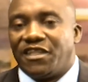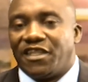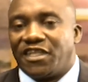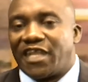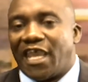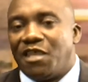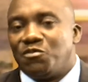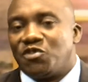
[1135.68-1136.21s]

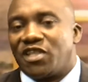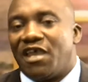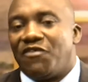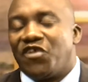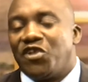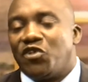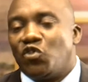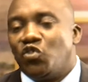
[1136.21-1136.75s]
times they are
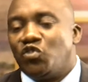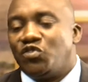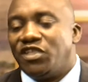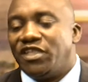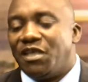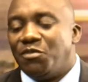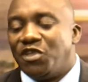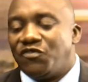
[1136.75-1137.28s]
very good
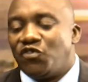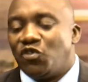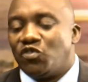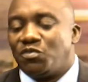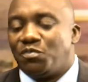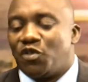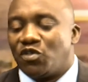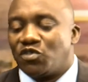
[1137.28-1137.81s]
in the
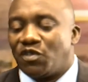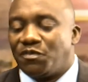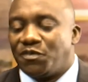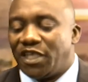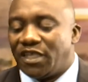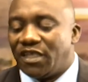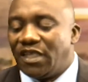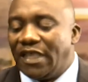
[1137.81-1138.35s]
midfield because of
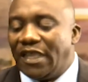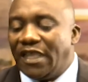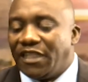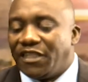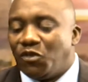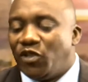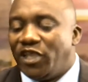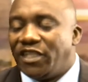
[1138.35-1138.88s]
the
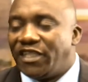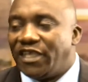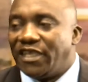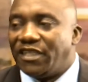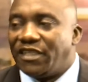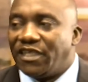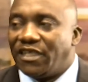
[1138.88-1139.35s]
way the